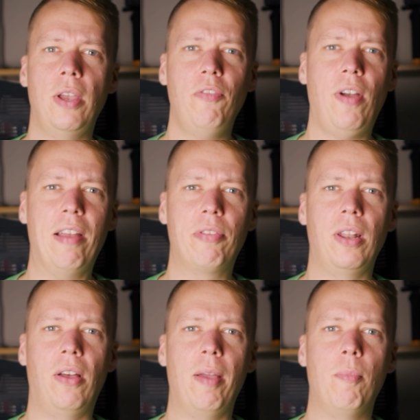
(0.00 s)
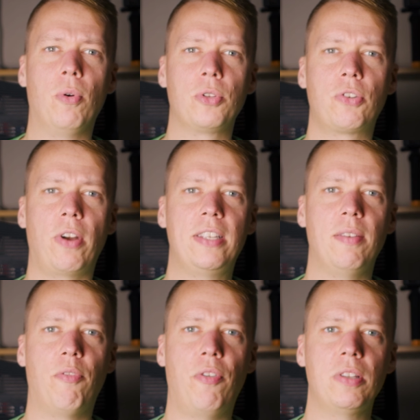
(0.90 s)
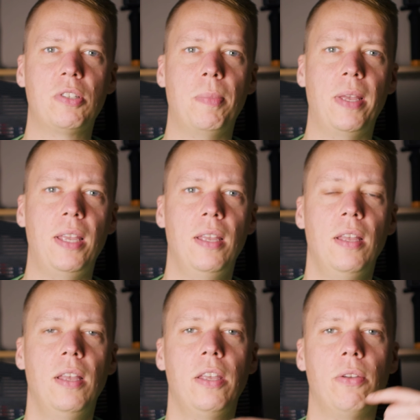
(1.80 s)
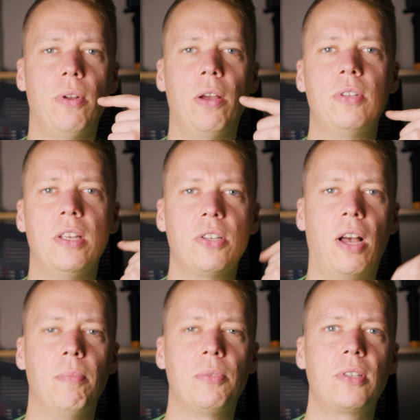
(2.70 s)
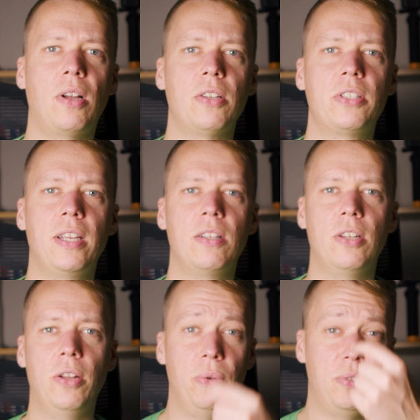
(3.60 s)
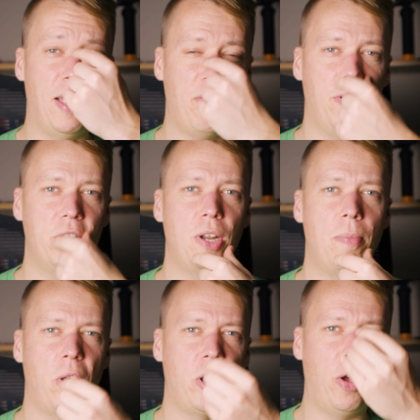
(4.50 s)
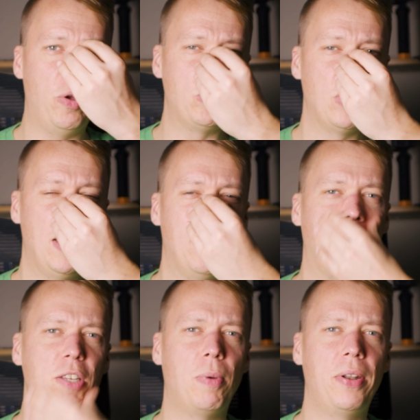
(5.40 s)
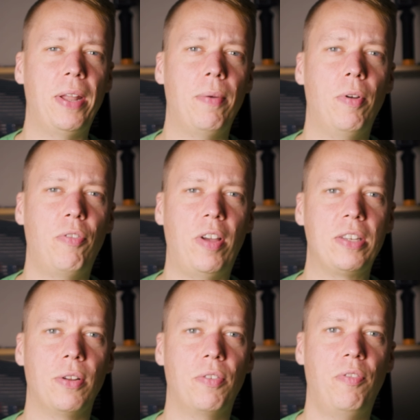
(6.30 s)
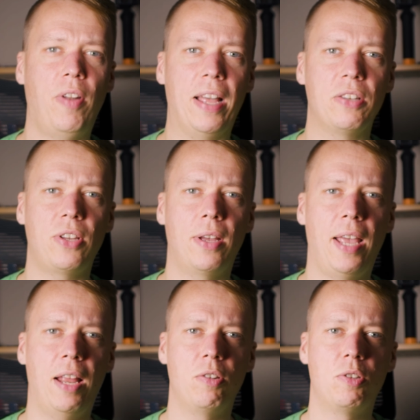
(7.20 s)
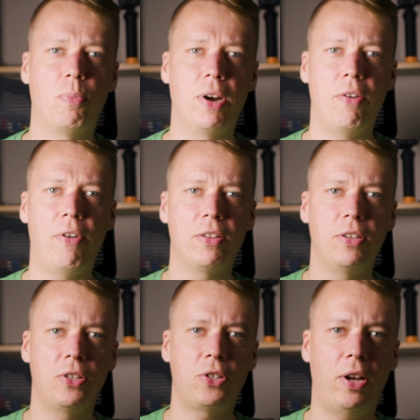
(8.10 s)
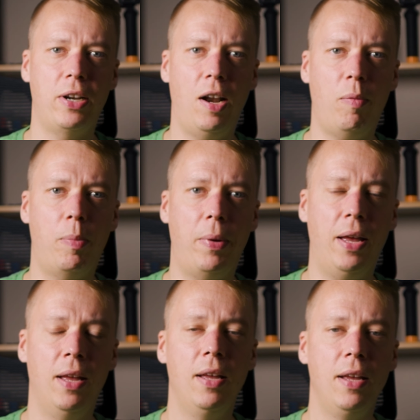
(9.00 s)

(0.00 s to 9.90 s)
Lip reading: if I have the light more straight in front of me, you'll notice I'm starting to lose definition in my nose. It makes my face look flat. So again, just bring it around to the side and up a bit.